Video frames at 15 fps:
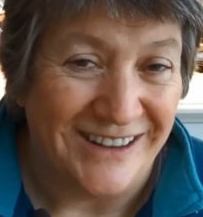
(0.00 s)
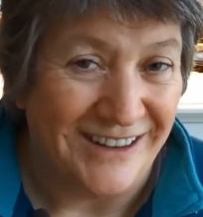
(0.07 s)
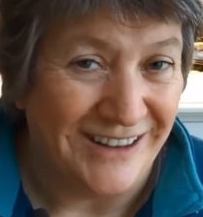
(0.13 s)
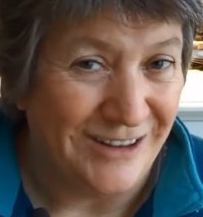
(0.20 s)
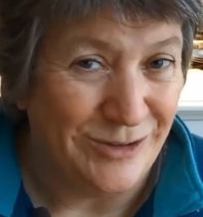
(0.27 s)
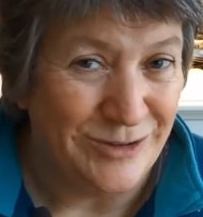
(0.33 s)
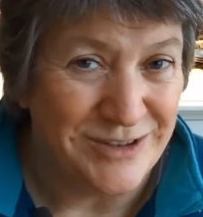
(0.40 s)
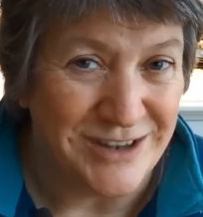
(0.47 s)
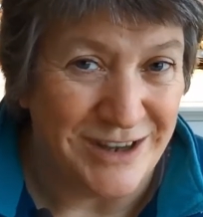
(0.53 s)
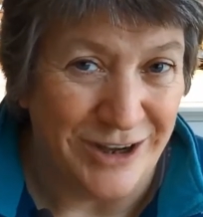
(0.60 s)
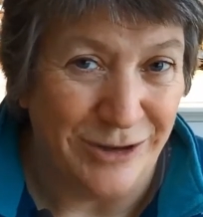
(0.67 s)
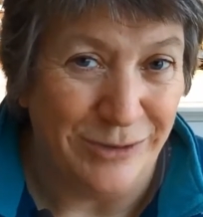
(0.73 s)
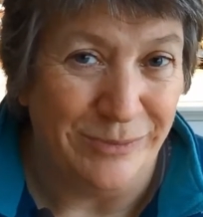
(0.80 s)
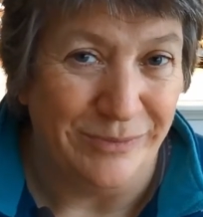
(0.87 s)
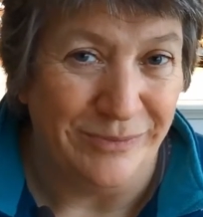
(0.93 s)
I also
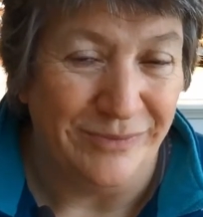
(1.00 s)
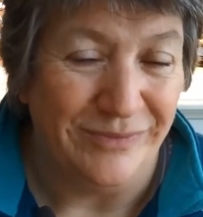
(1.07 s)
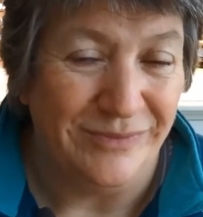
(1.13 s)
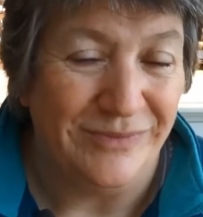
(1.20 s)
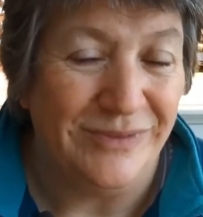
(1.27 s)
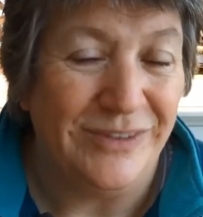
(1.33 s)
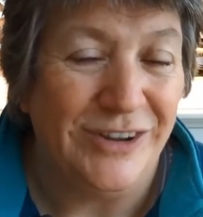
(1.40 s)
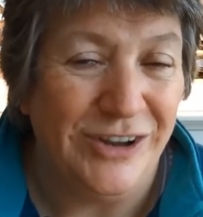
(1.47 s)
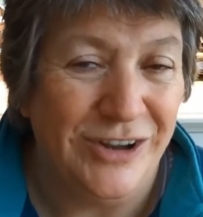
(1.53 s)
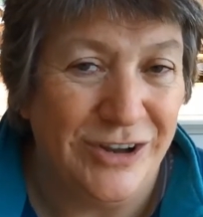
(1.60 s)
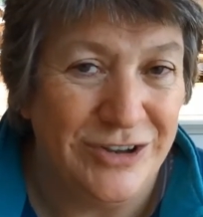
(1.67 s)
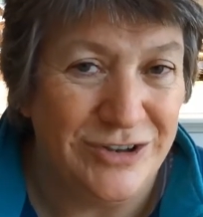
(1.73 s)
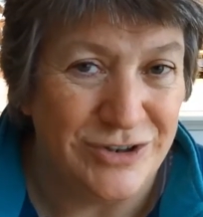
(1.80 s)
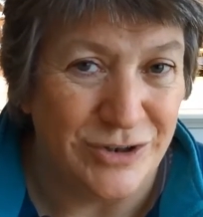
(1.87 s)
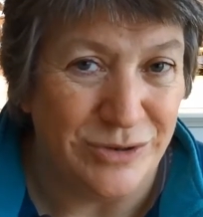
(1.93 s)
hope you
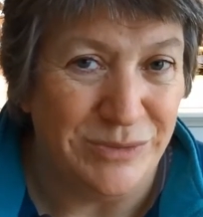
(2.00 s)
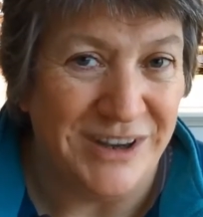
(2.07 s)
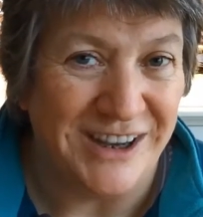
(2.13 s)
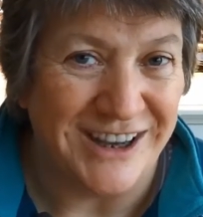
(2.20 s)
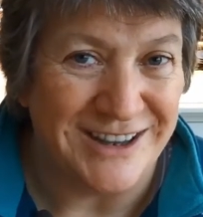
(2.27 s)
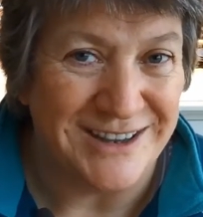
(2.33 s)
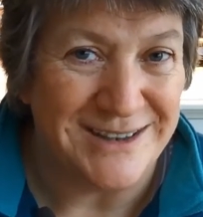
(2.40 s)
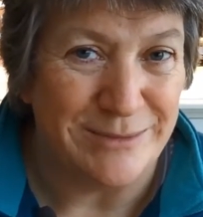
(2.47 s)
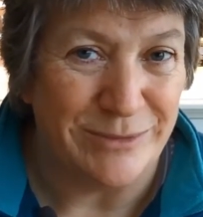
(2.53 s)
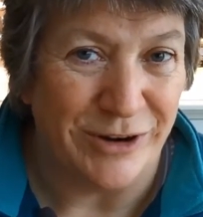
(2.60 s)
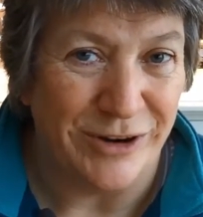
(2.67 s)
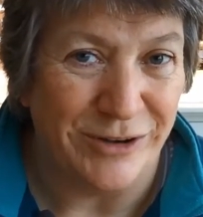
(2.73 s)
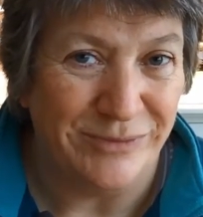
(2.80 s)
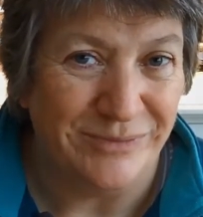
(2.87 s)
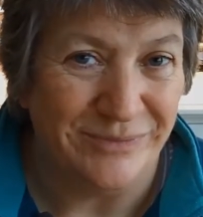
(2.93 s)
can join me again
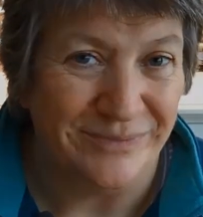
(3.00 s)
tomorrow.